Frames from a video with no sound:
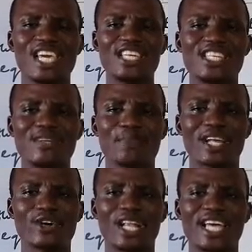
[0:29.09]
a
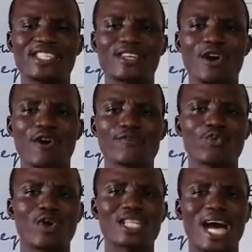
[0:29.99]
deeper knowledge of
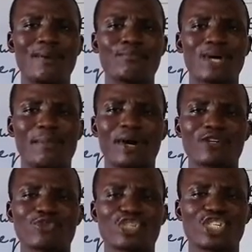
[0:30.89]
what I'm
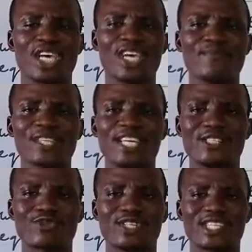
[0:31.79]
about to share
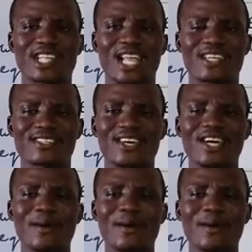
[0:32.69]
in today's class.